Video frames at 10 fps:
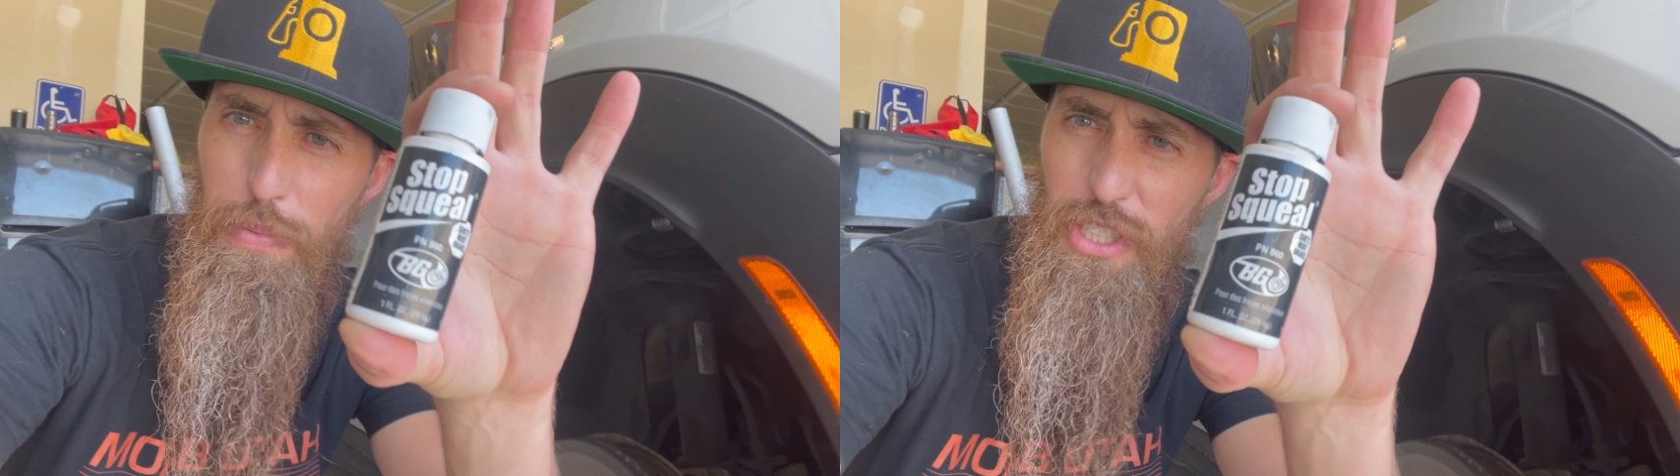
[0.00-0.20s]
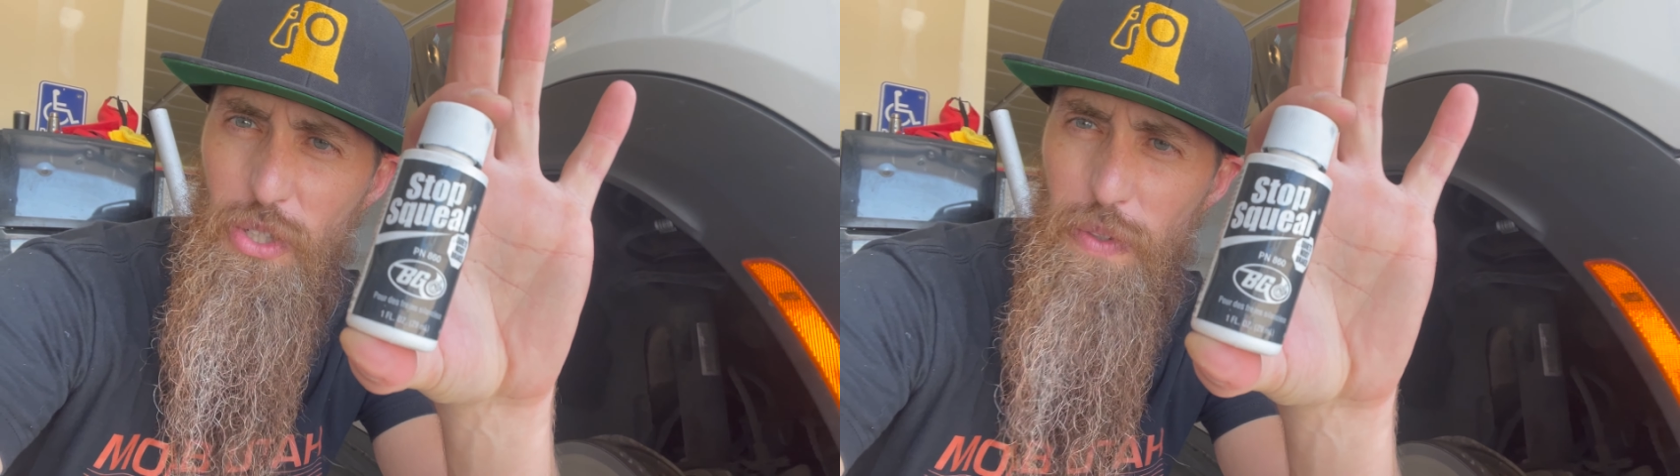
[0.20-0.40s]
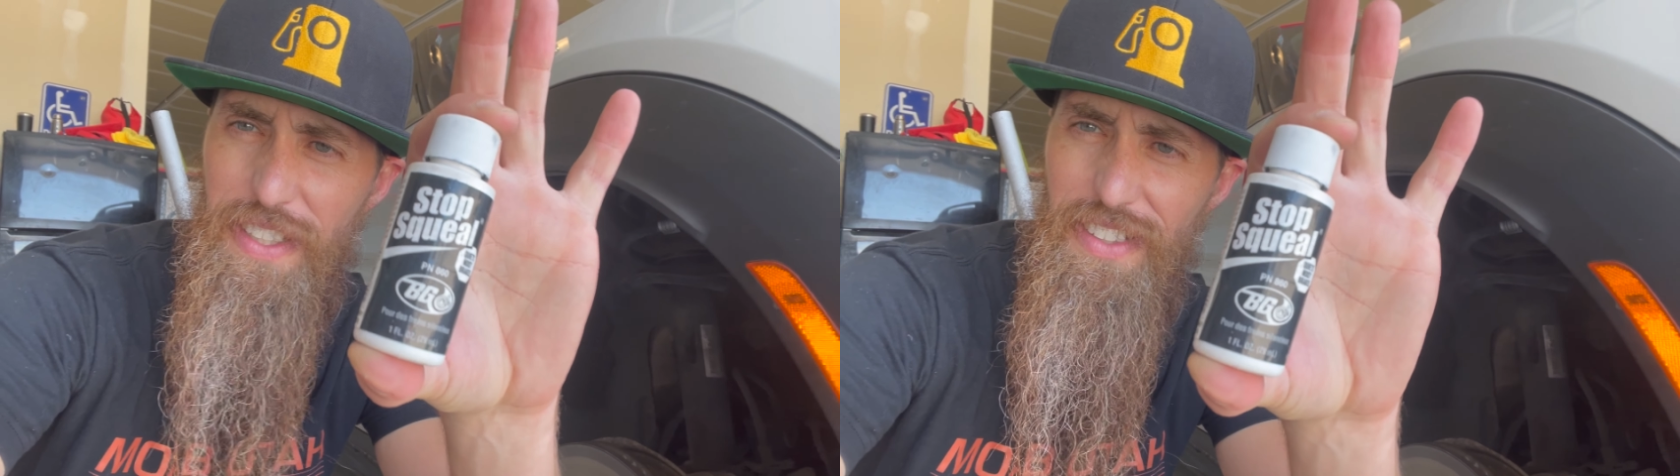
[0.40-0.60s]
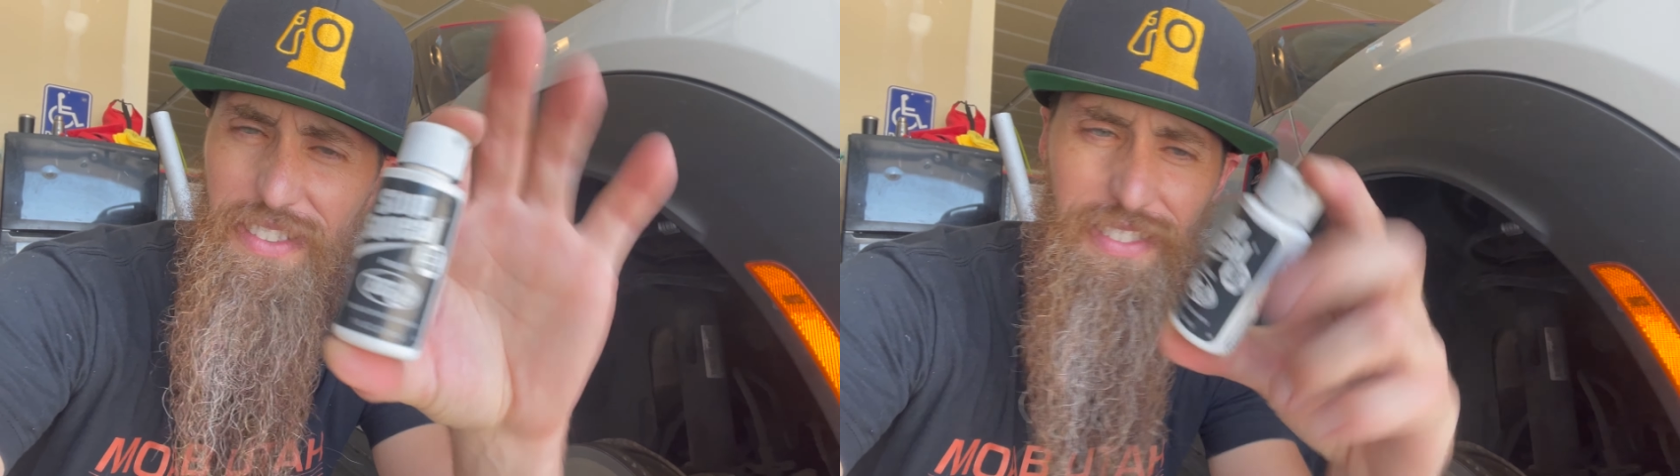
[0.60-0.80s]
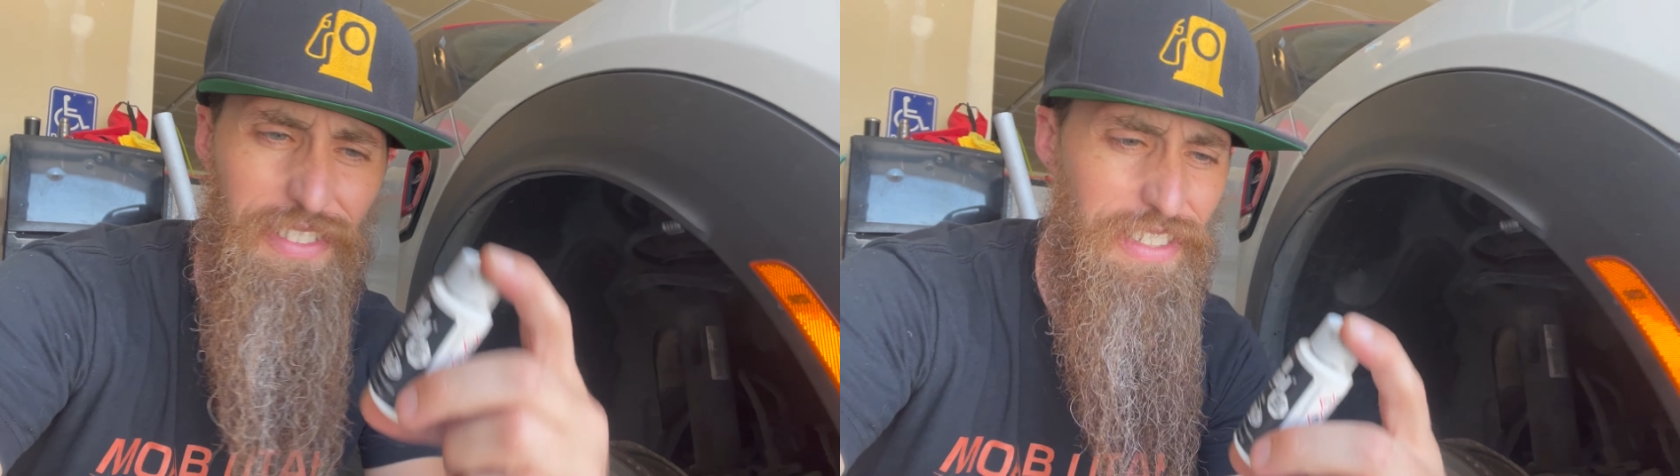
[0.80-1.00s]

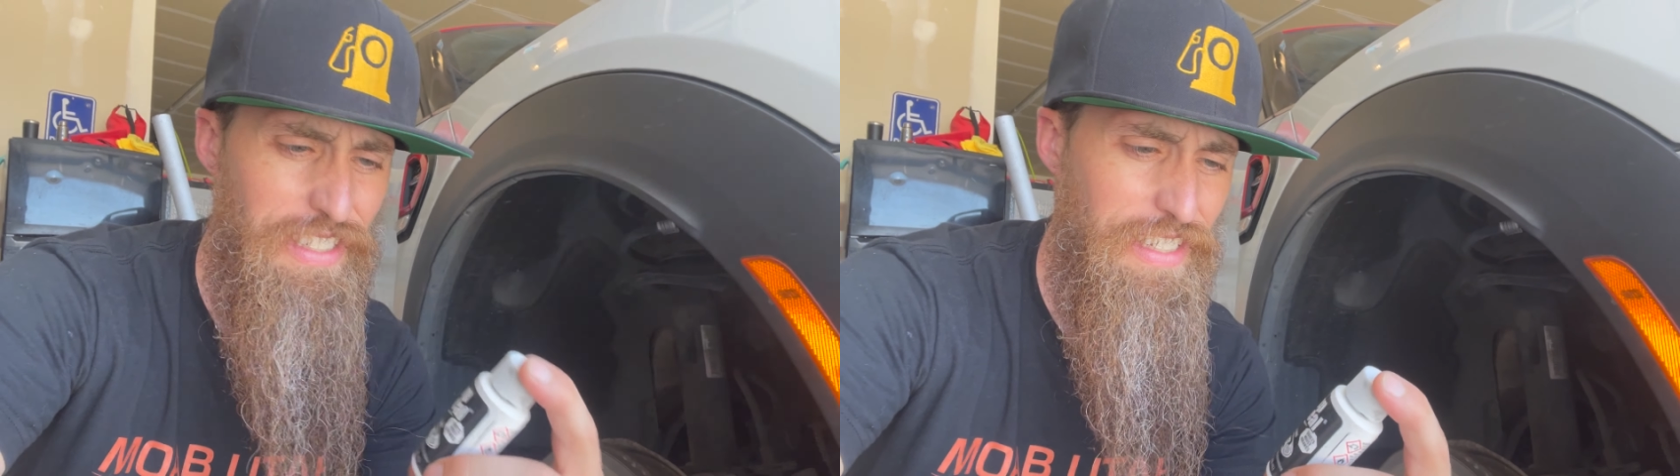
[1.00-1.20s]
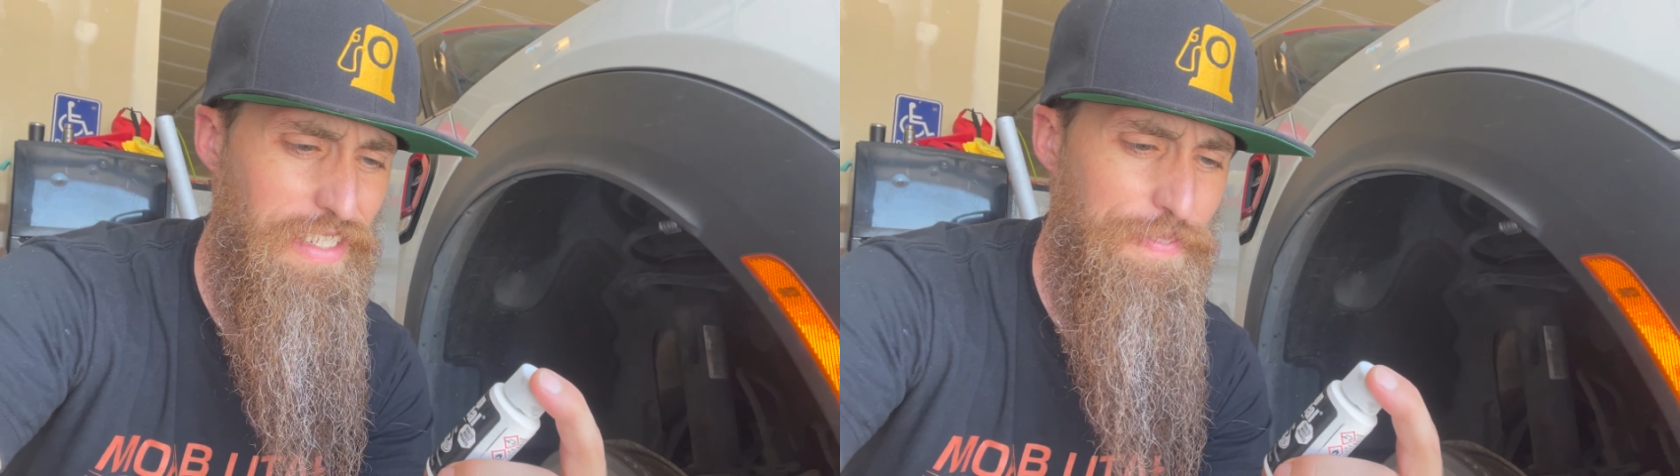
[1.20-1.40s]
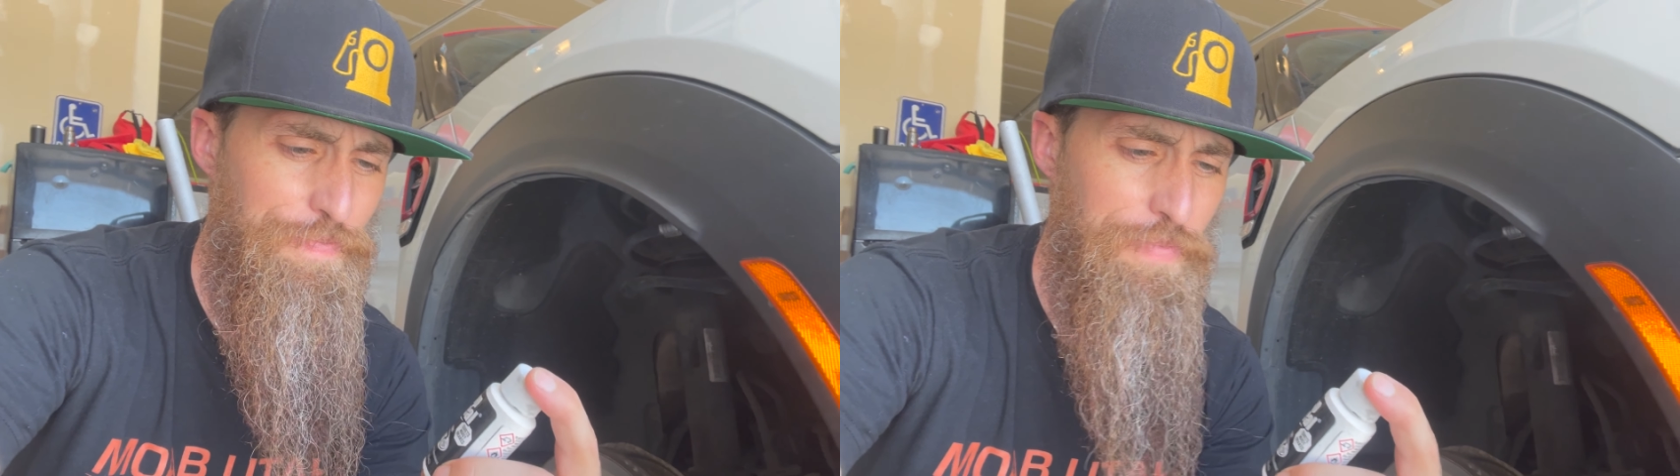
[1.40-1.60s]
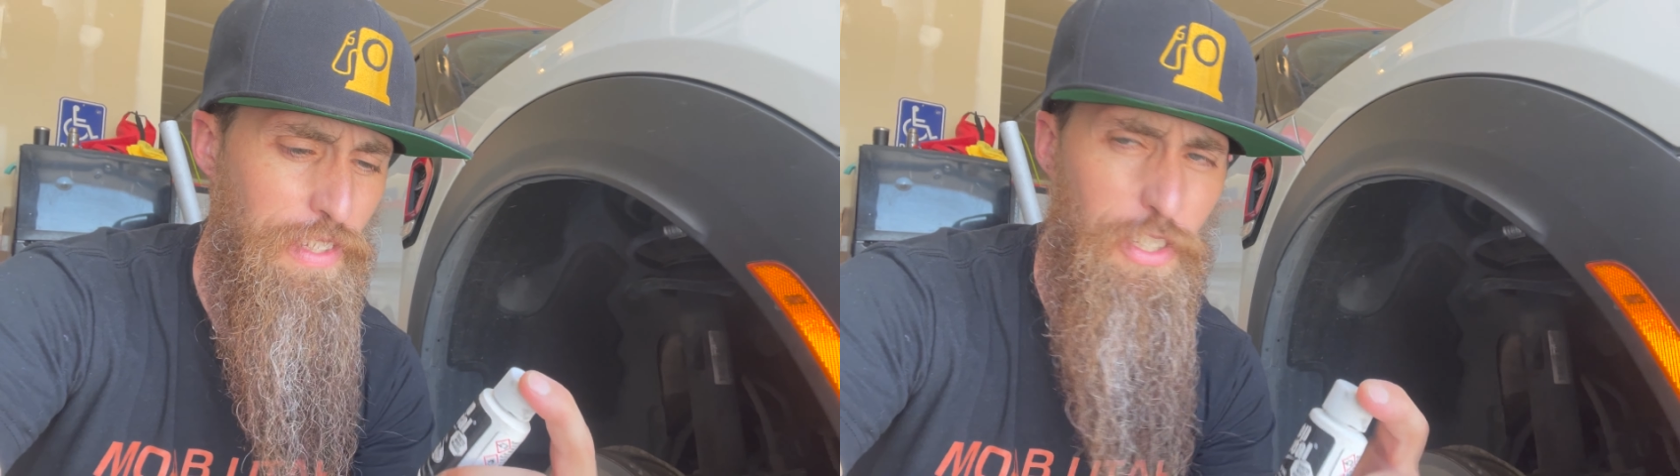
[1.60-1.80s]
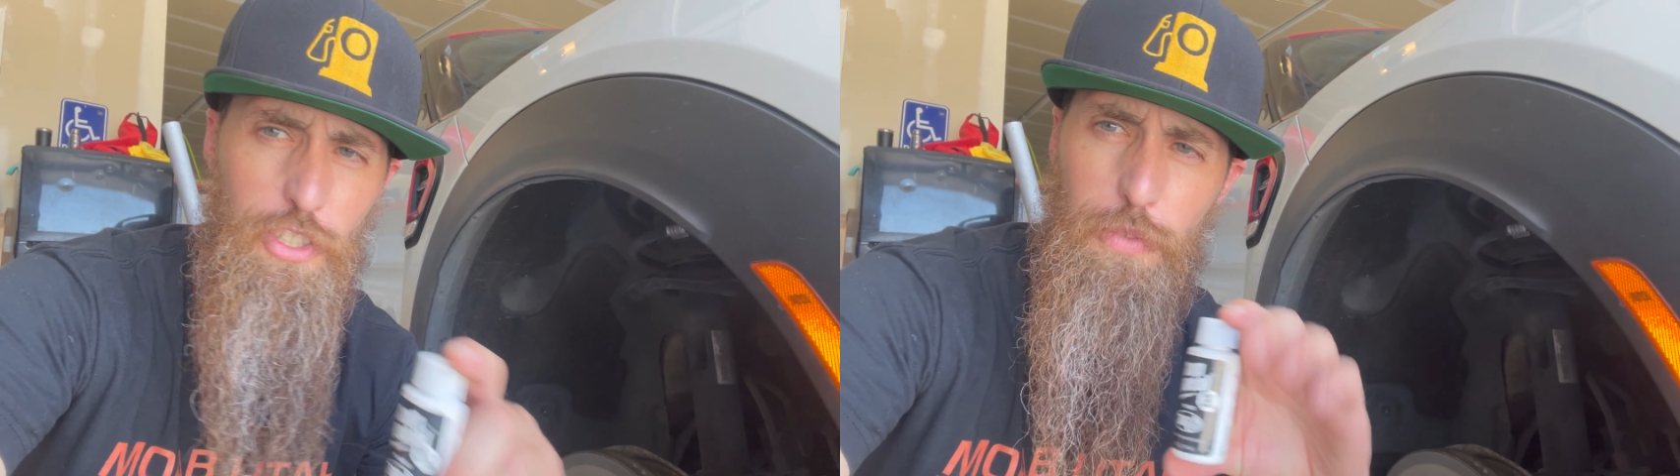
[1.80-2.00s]
squeal.
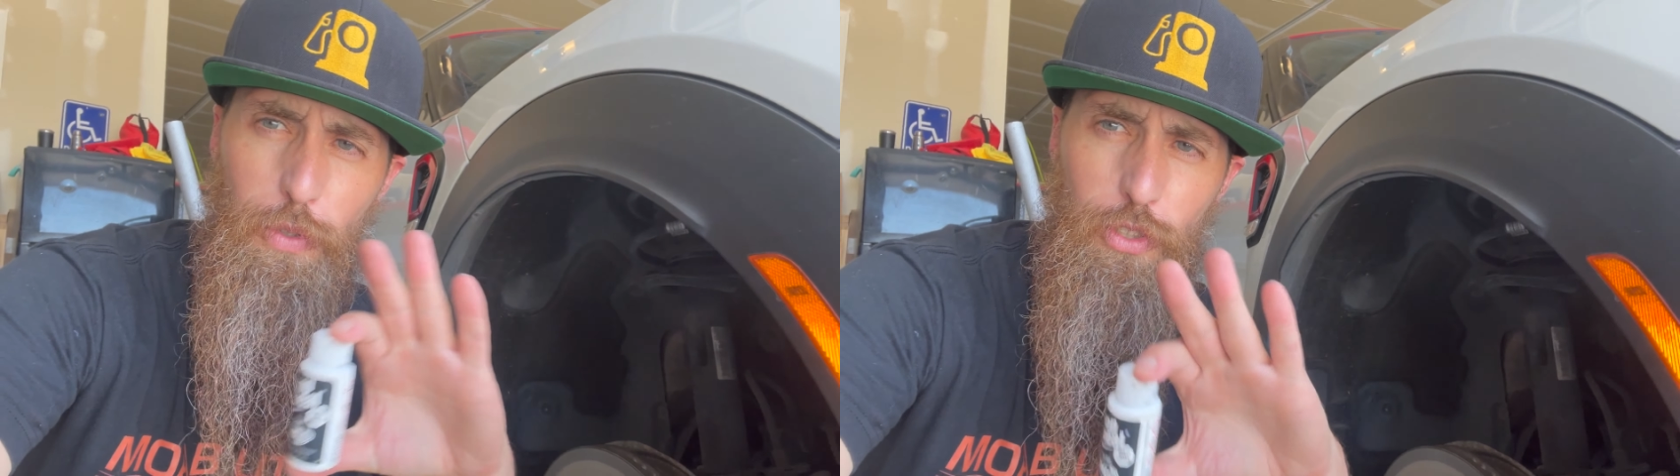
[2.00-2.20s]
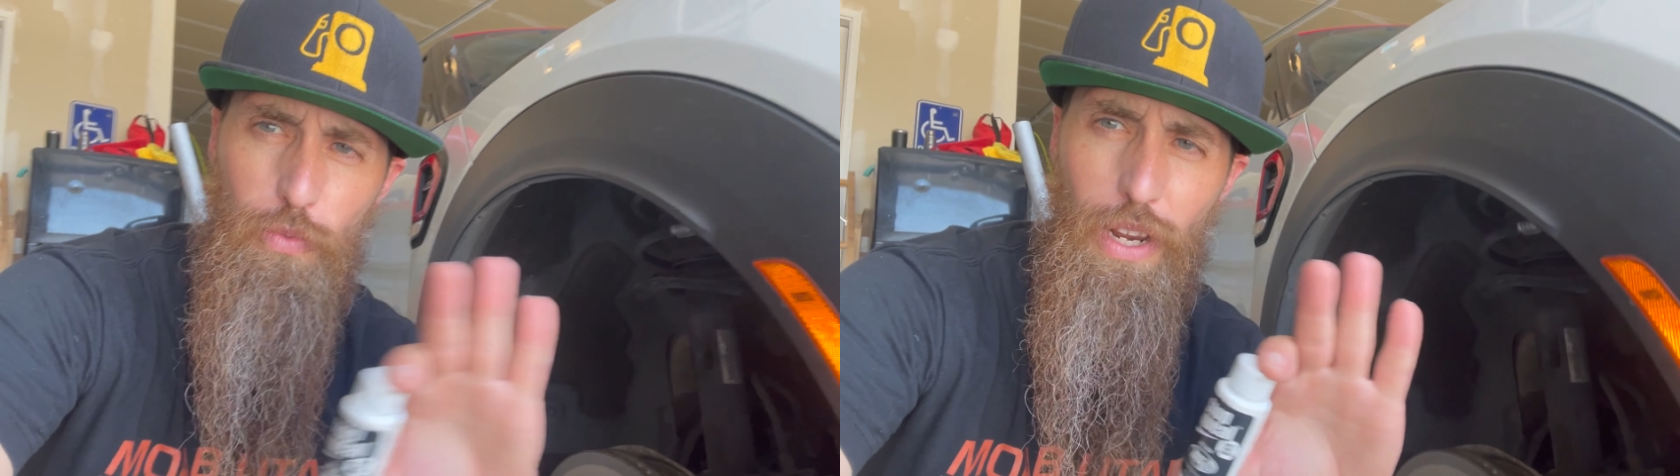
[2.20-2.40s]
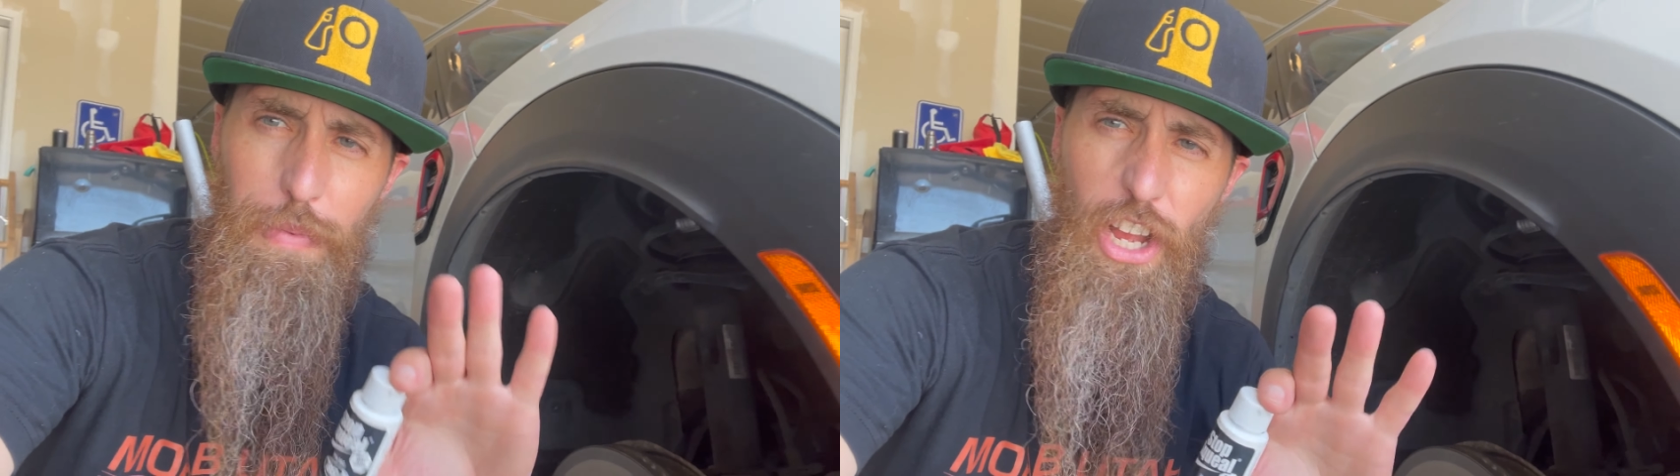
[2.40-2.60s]
You're supposed to rub it